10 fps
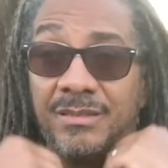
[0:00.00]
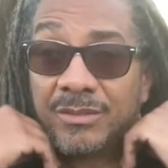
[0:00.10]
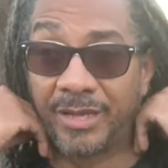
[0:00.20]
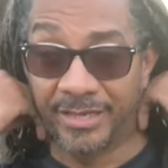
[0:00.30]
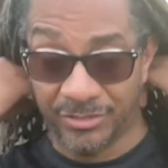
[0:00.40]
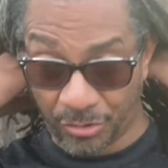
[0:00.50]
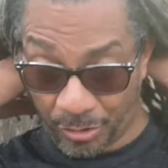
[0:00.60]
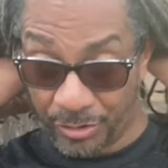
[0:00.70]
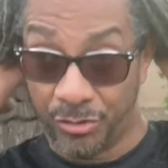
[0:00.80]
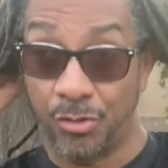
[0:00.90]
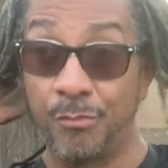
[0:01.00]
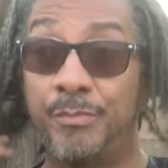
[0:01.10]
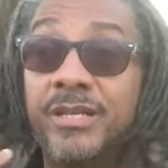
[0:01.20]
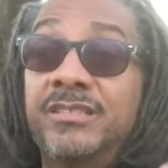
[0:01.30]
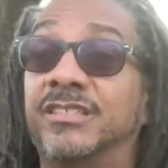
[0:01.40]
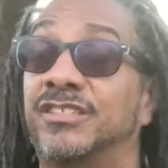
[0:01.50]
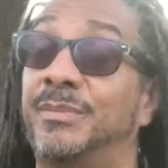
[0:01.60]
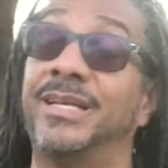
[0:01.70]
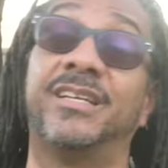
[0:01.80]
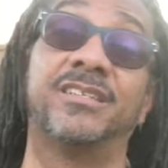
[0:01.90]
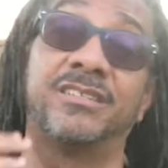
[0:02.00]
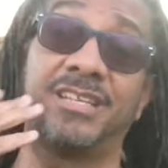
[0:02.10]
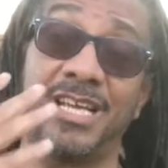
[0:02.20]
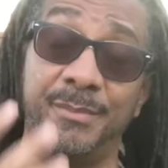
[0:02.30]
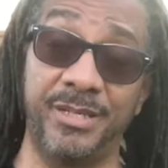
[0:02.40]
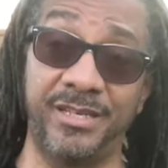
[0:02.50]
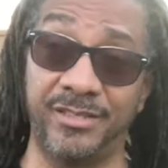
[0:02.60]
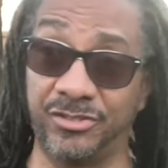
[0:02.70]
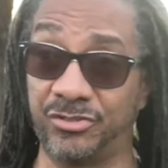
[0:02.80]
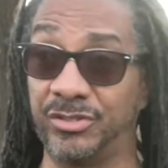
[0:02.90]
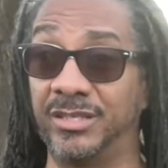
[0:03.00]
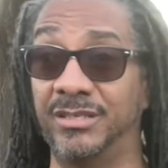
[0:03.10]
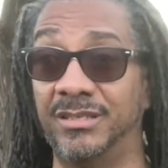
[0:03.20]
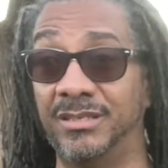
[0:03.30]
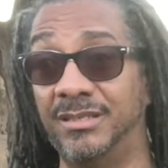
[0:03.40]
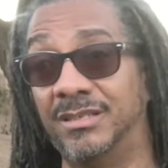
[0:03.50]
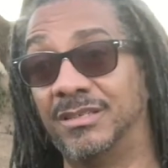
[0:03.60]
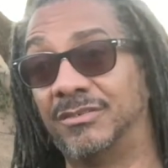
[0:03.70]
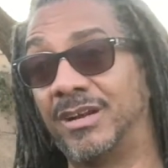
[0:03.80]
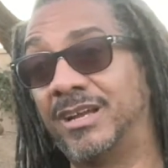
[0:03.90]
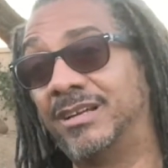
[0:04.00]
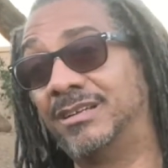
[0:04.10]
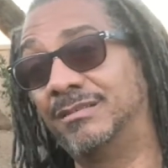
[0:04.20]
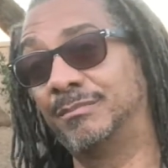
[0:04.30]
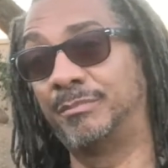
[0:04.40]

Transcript: okay? Starting your own business, being in the entertainment industry, right?